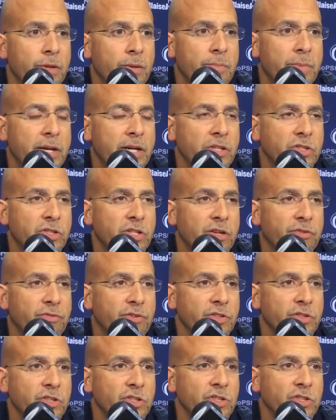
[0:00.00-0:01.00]
the biggest
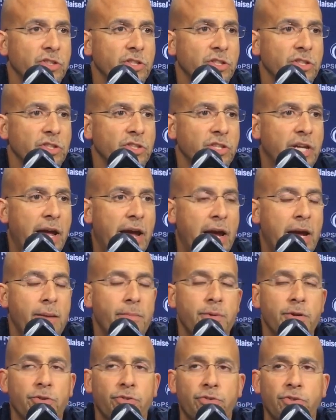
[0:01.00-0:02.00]
differences in this
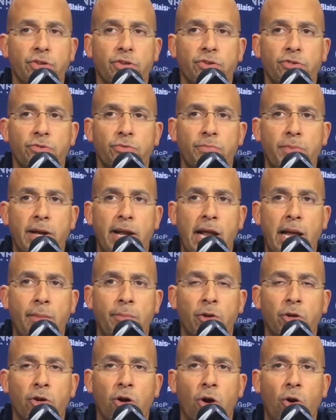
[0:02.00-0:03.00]
game is being
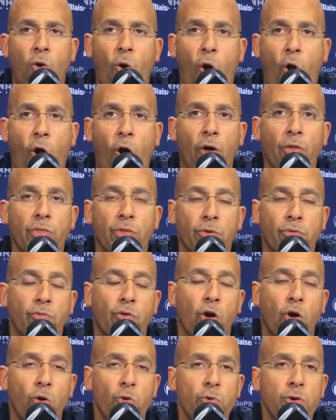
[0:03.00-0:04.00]
able to go on the
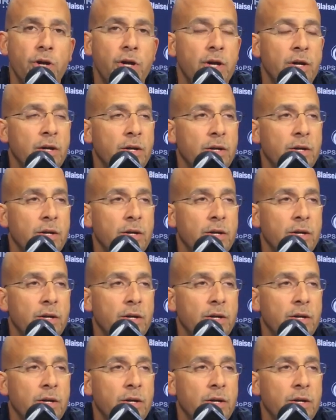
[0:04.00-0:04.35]
road,